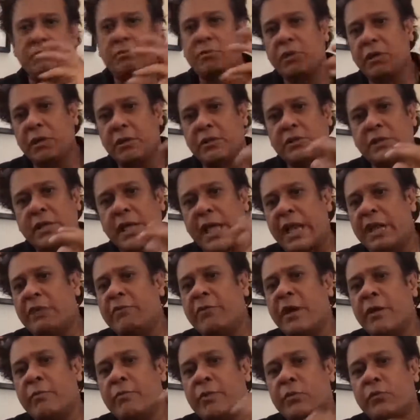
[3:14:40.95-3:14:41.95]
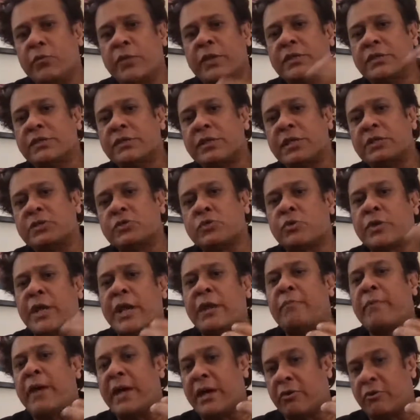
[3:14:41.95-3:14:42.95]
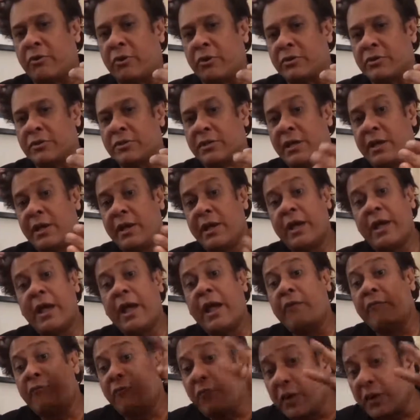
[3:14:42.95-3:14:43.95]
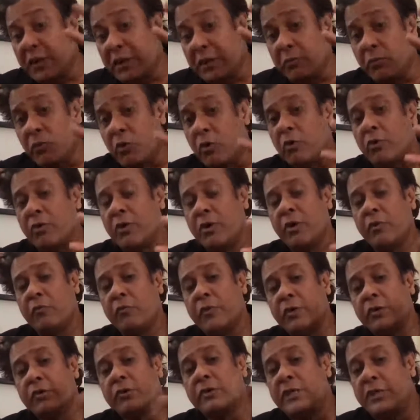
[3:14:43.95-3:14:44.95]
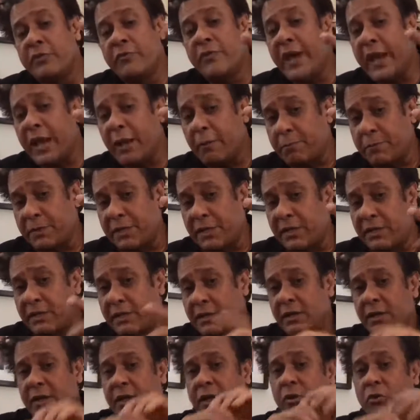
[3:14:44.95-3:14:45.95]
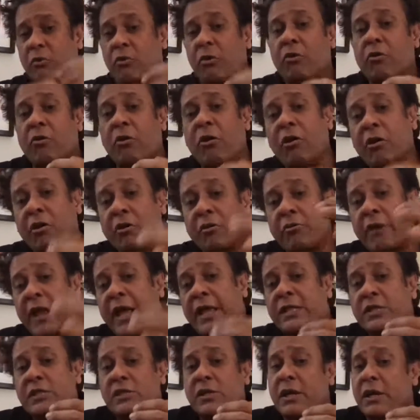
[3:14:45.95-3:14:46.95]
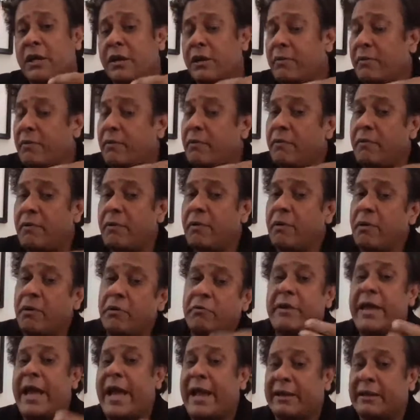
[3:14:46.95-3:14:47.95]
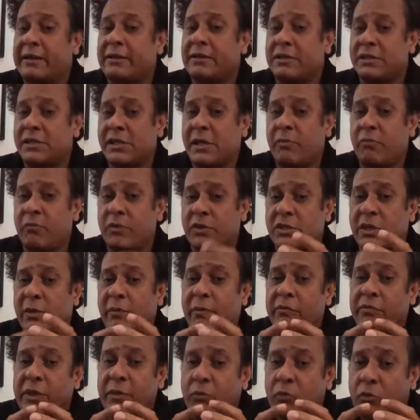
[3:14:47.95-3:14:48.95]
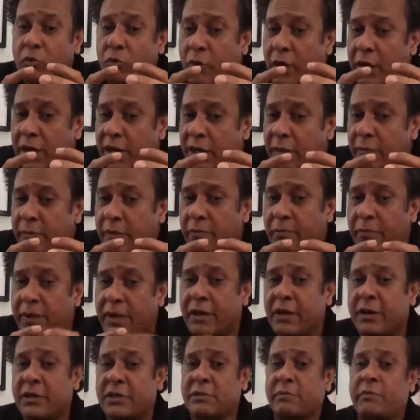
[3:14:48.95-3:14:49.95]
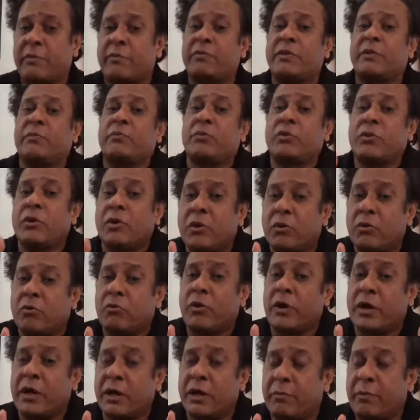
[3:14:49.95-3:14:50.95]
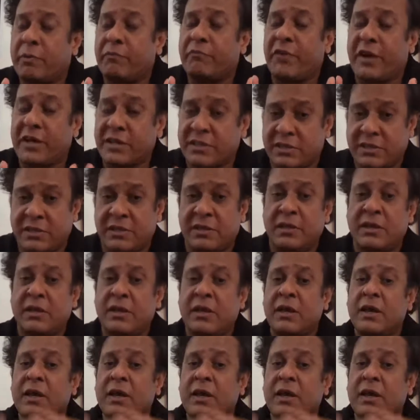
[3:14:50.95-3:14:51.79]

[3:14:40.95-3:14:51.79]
It's anywhere between 6 to 10 microns. And furthermore, when you developed it, not all grains reacted the same way. Some of them grew a little bit bigger. Some of them grew a little bit faster.